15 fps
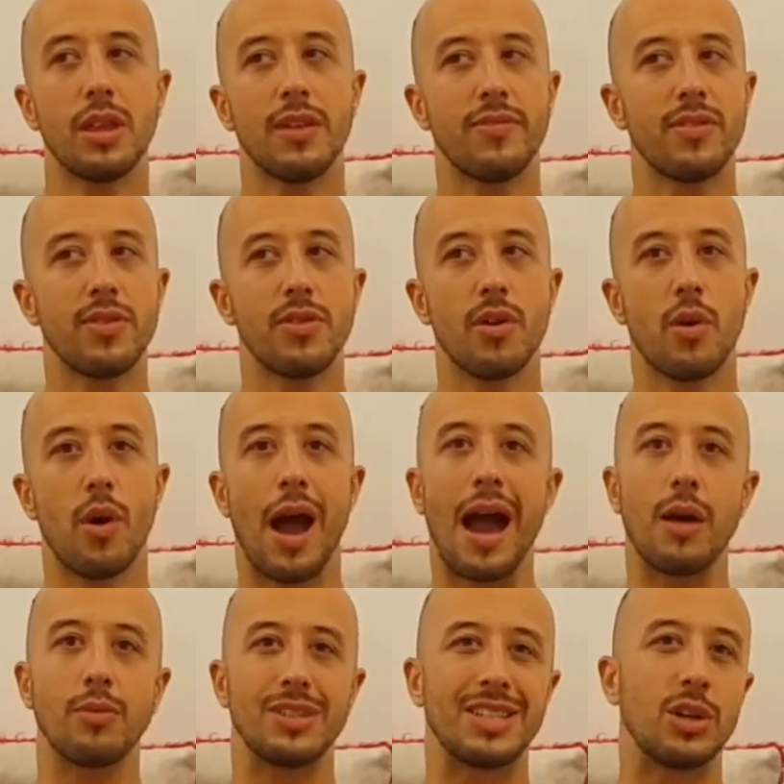even though
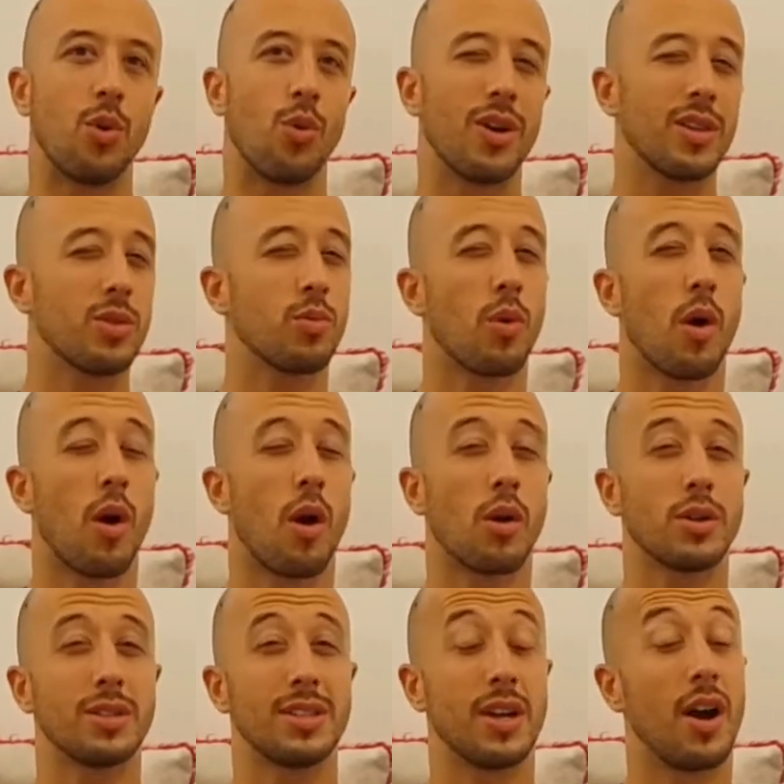I was going through a
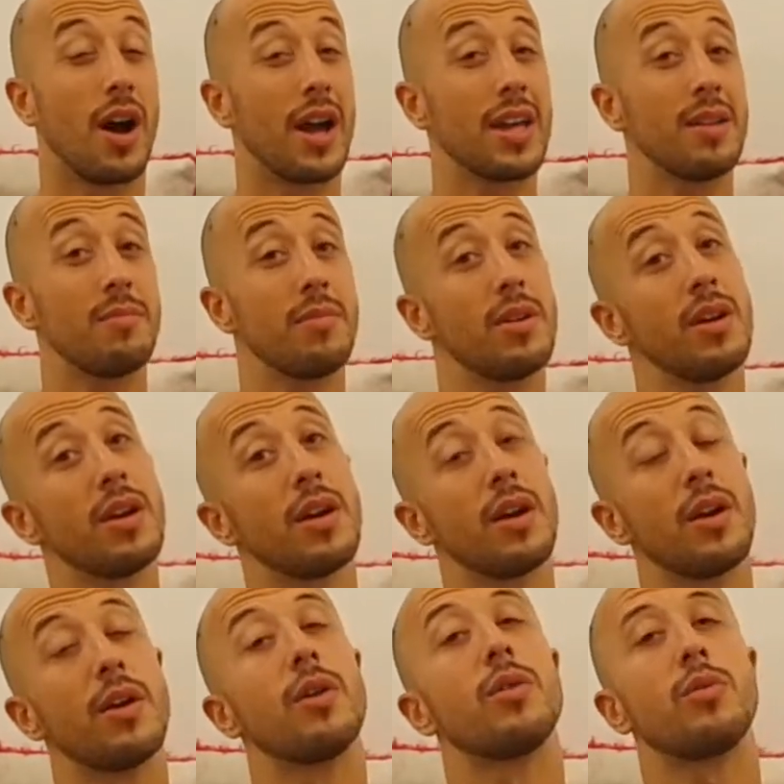hard time,
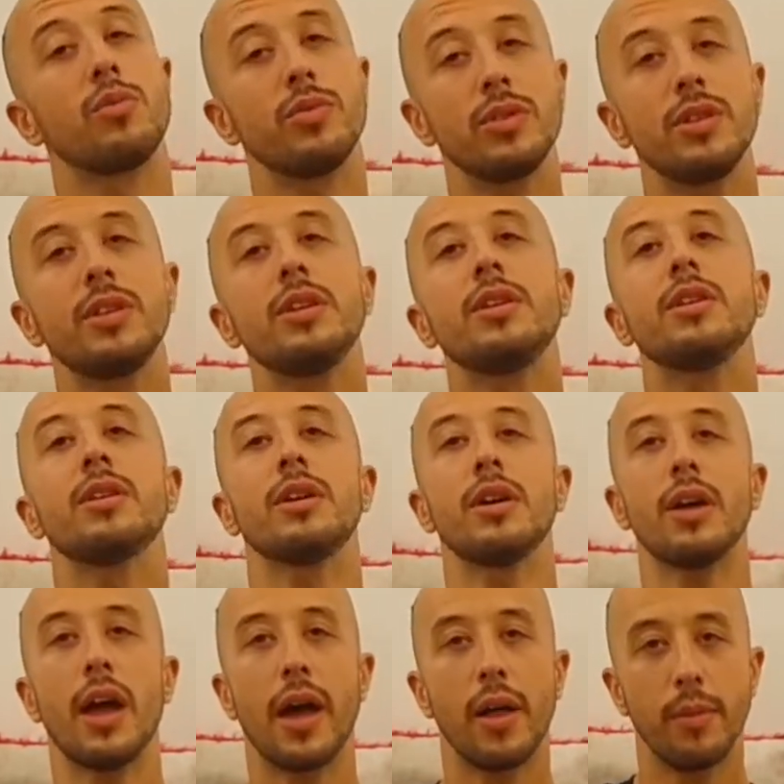really
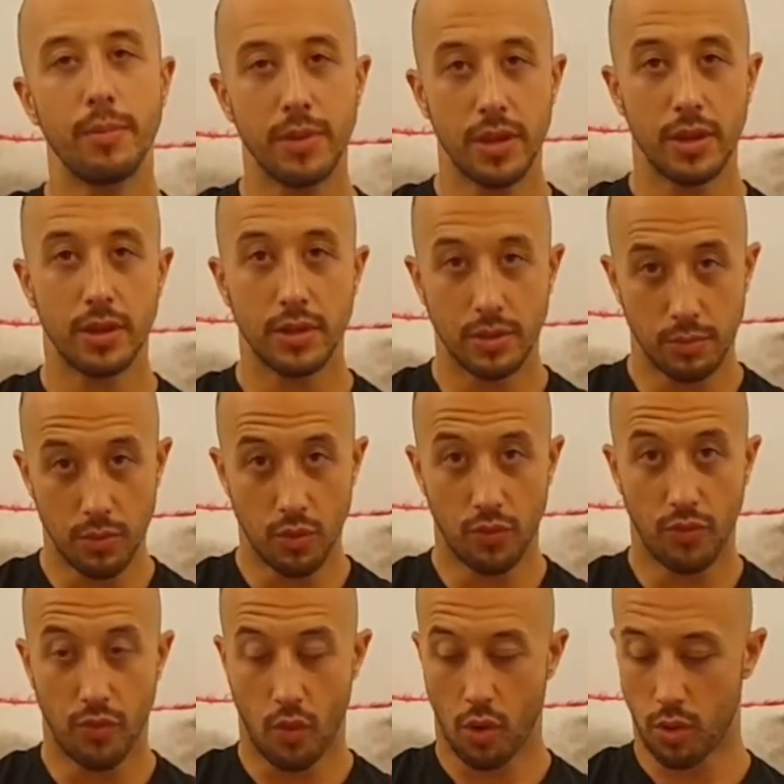helped me move
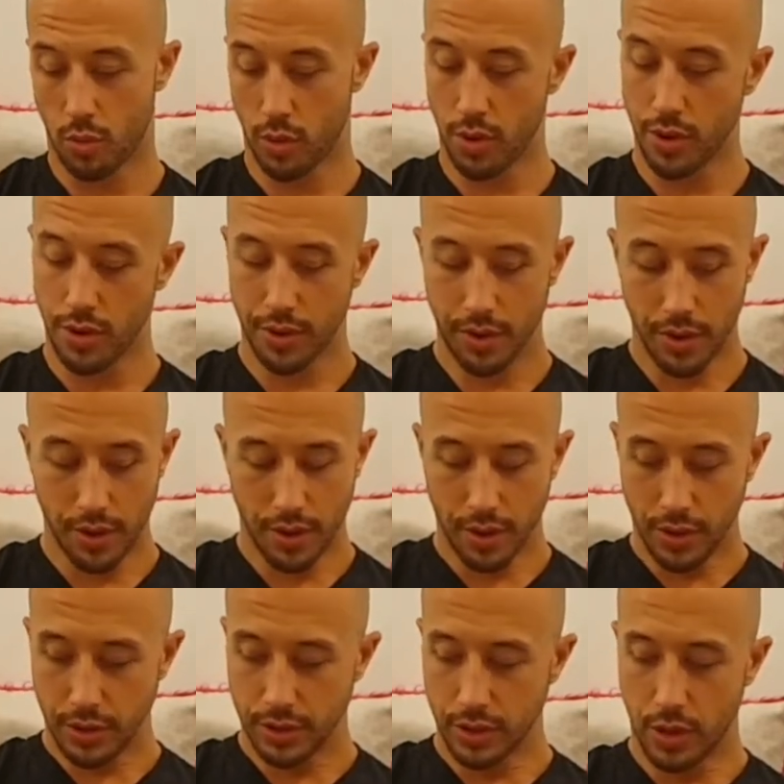forward.
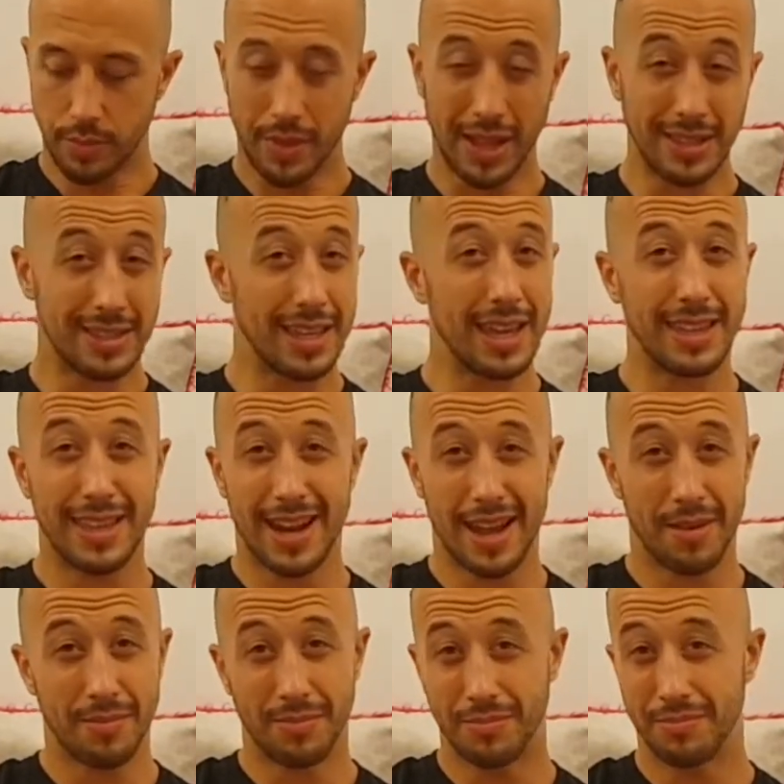So I'm not saying that
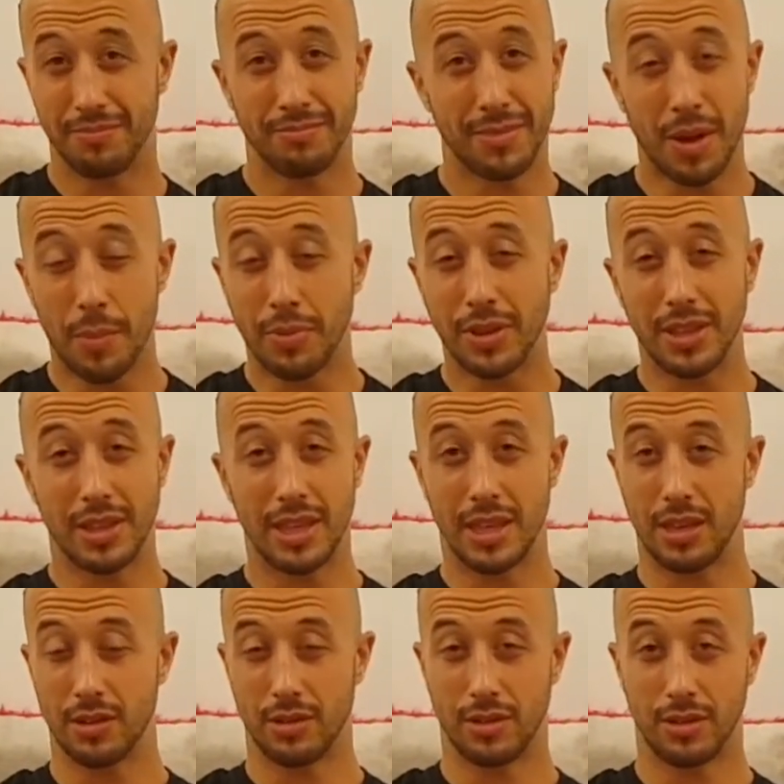I'm completely
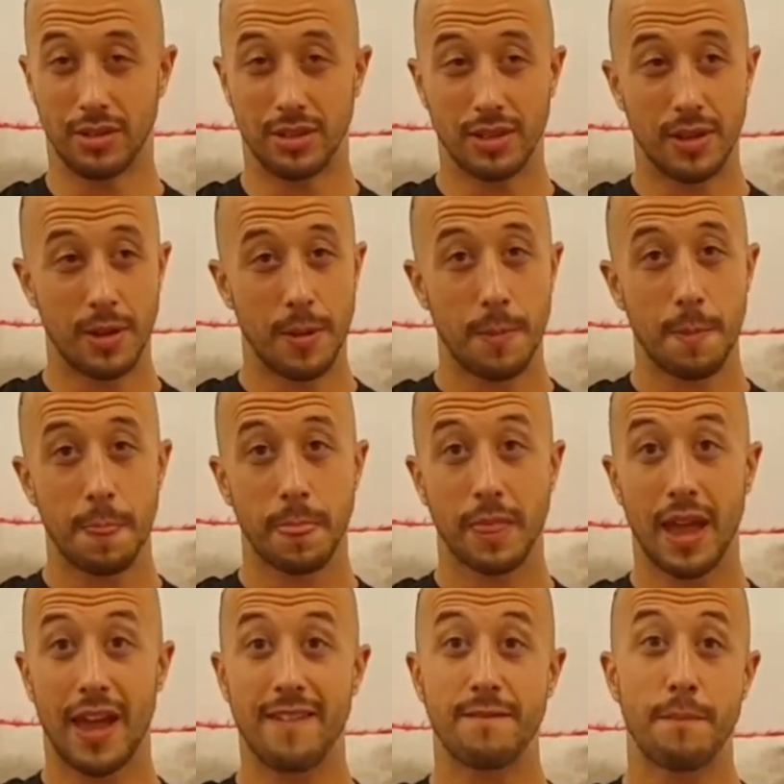healed.
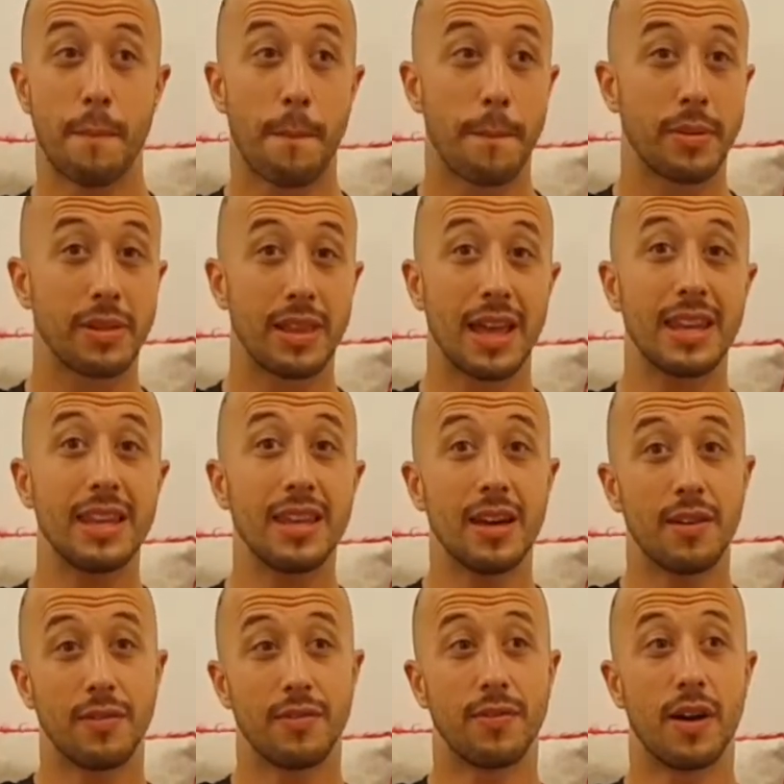I have plenty
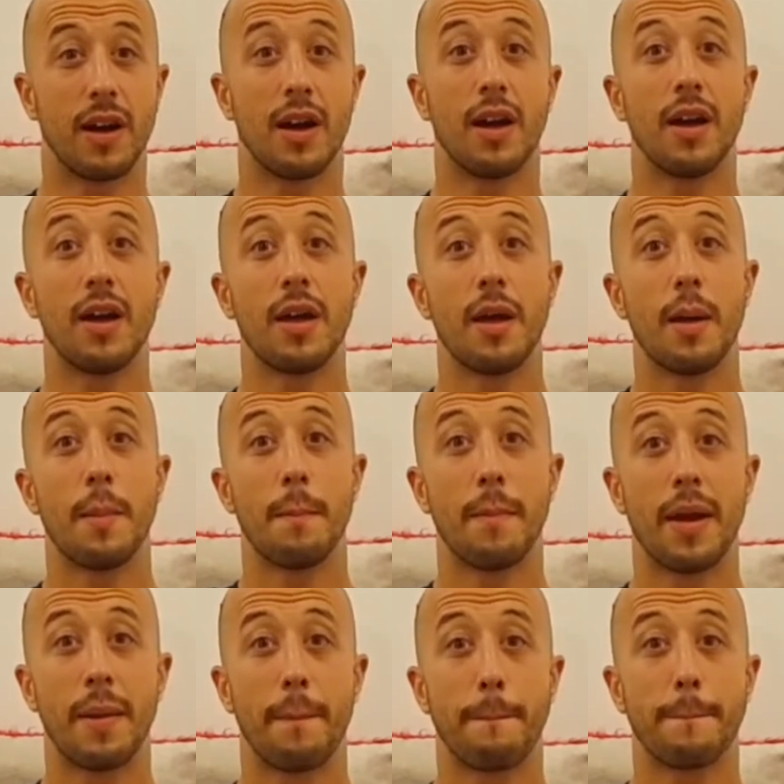of
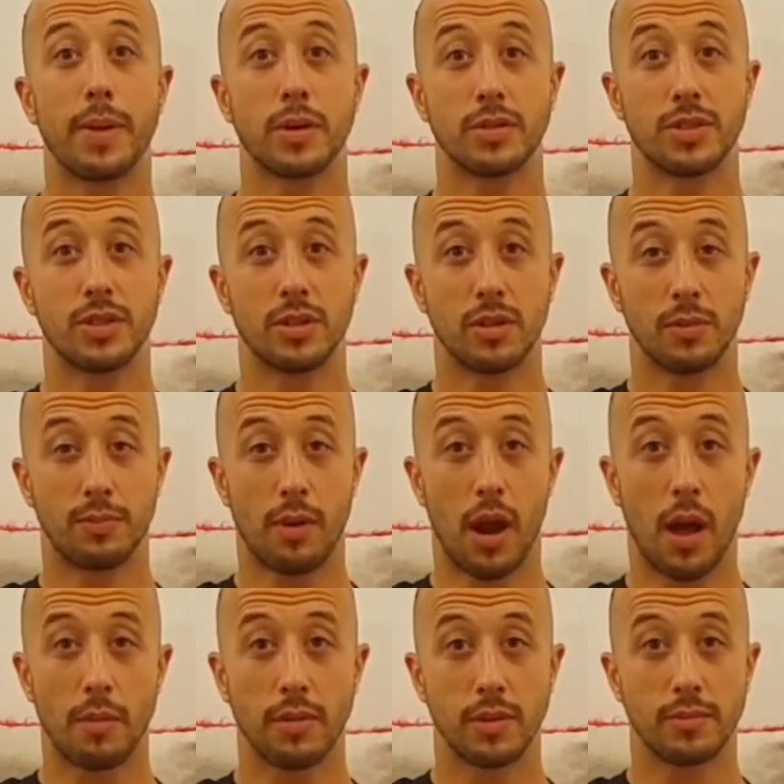my personal
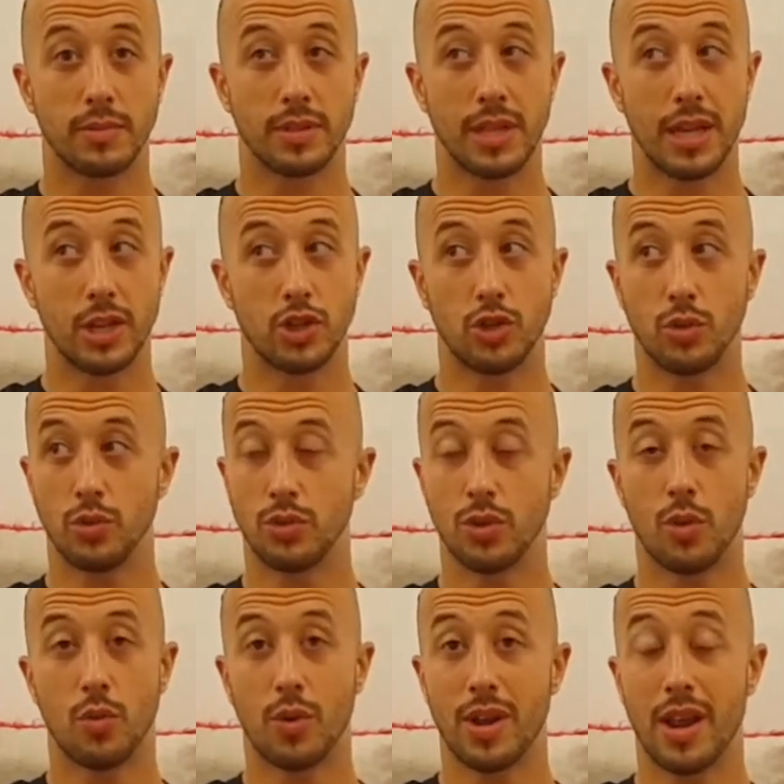problems, issues,
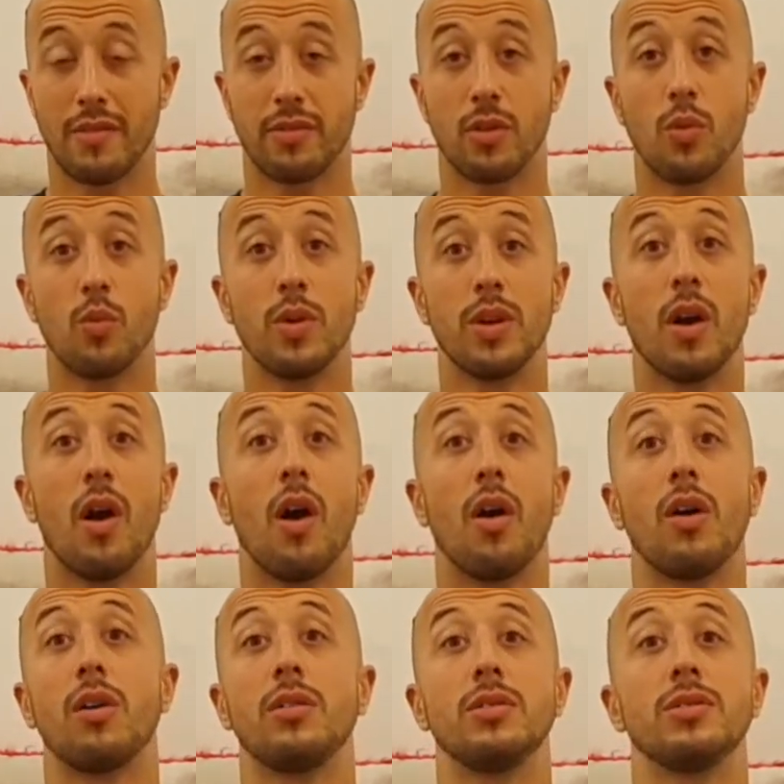whatever. We
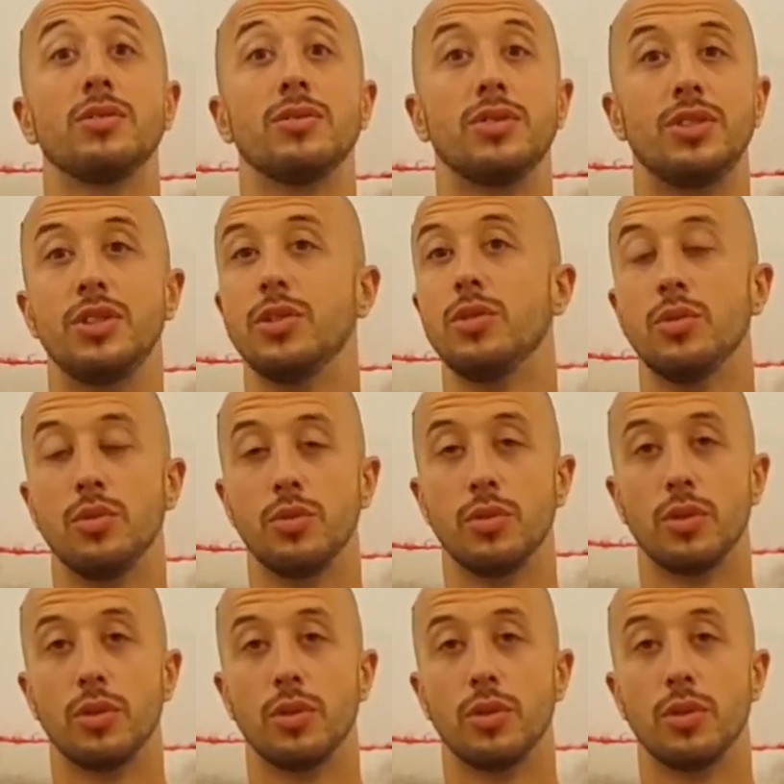all do.